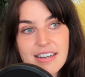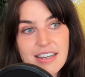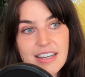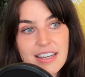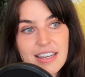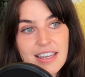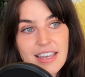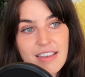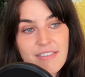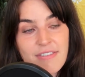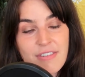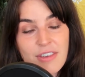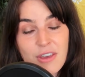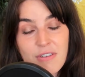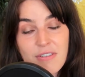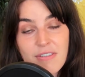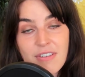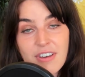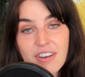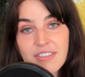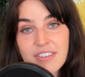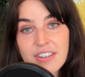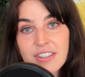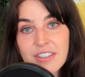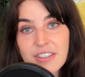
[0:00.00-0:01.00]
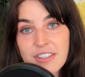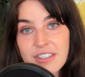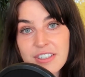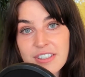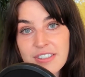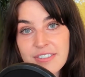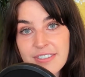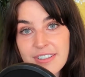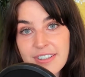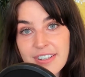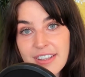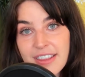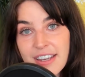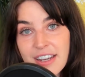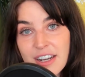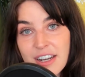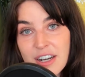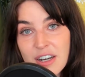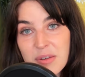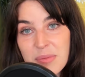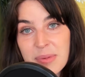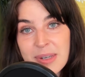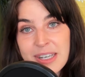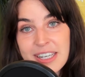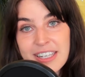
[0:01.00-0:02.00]
if you've ever looked for a
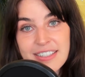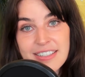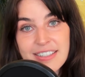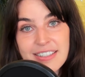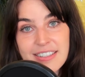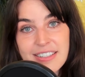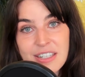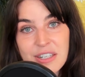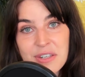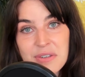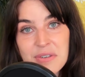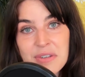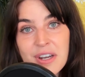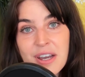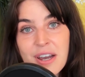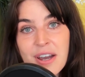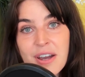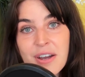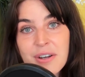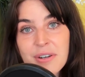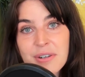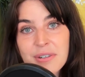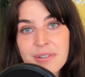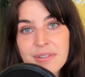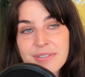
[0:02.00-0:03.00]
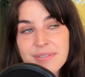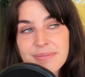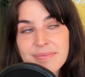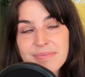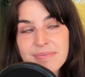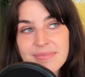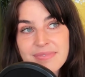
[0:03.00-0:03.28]
therapist, you know